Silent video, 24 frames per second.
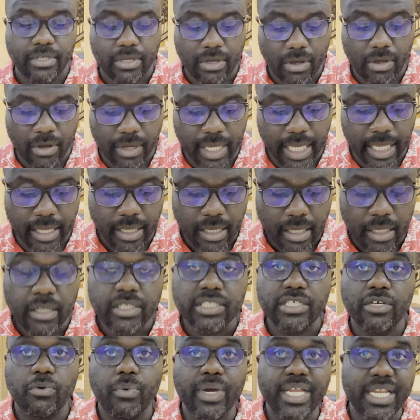Okay,
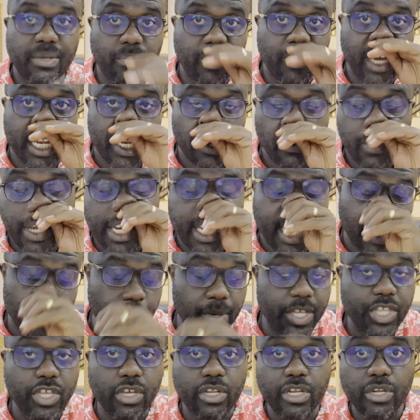so
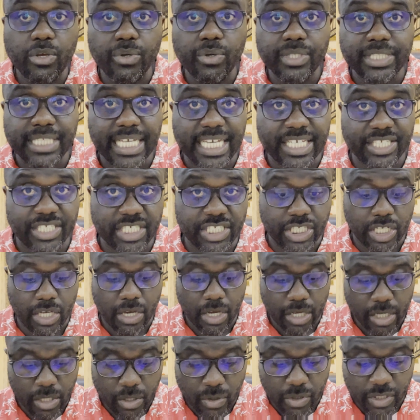when you lose ECG or
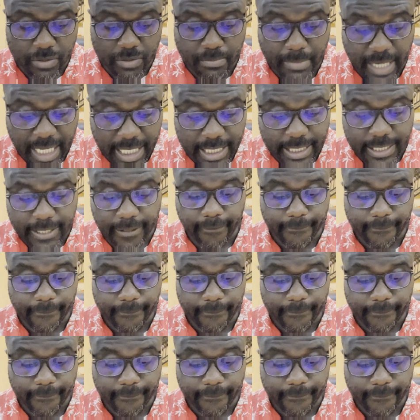you lose mains,